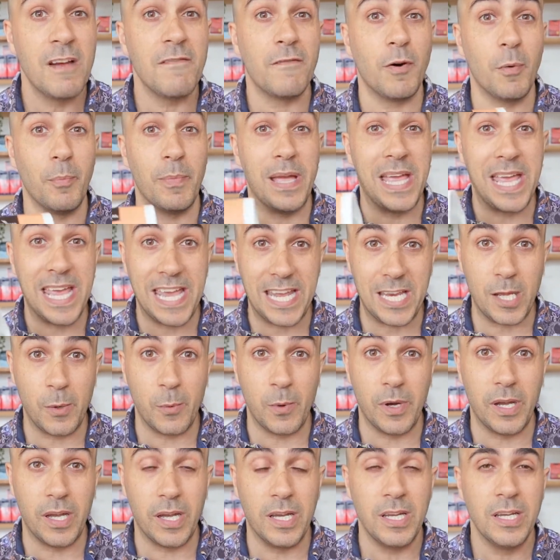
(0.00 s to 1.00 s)
from
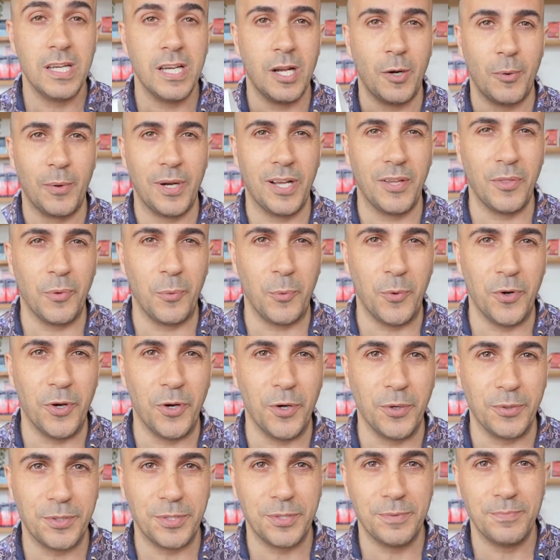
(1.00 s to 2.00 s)
anywhere around the
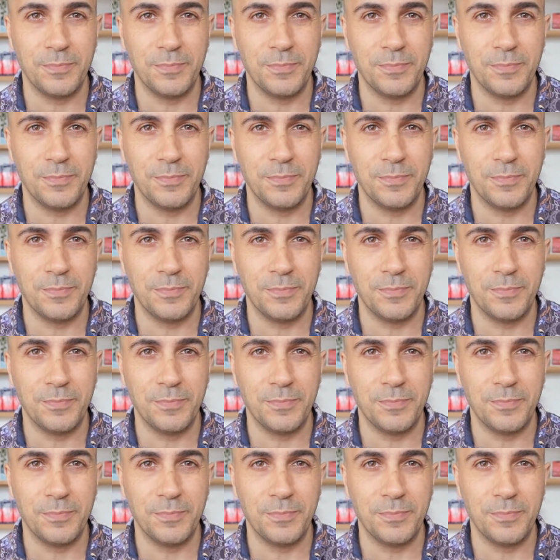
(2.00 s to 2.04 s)
world.